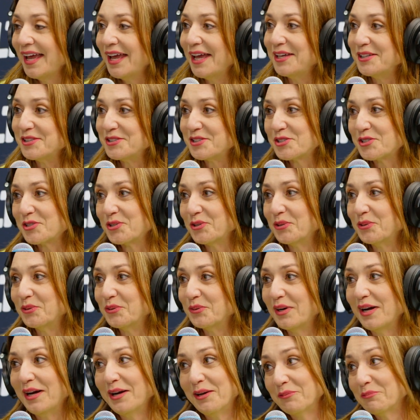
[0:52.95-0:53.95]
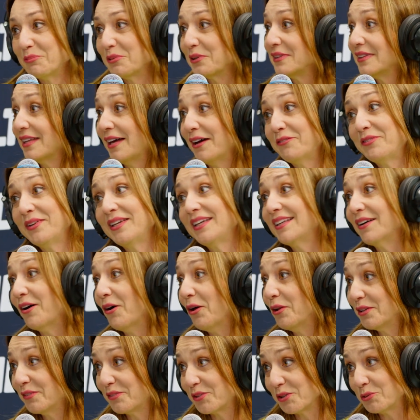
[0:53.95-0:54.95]
And so we're loving
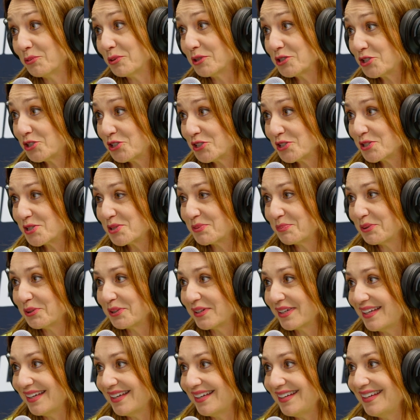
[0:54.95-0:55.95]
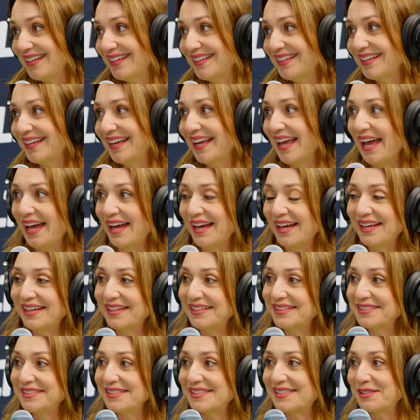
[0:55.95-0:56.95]
all of the questions we're getting,
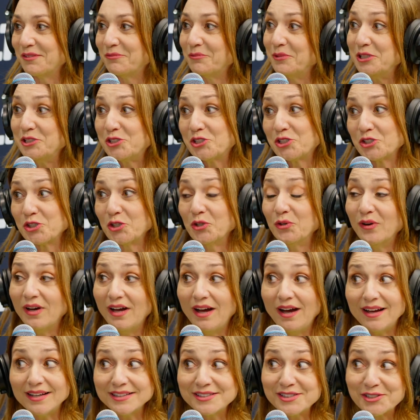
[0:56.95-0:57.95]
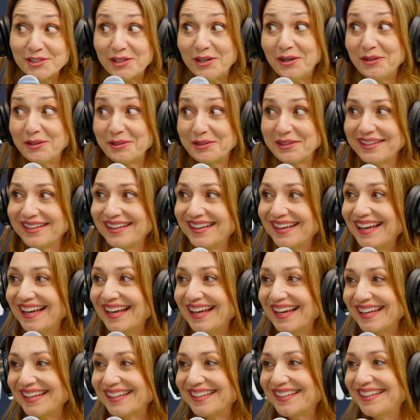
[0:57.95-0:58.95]
and we show a hot dog
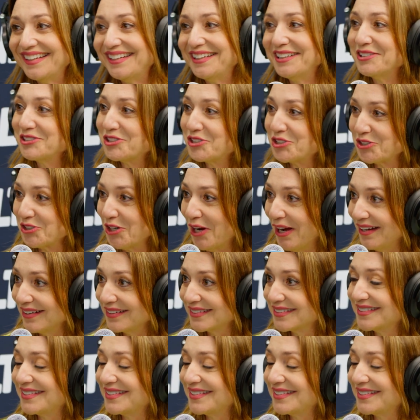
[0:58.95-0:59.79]
getting shocked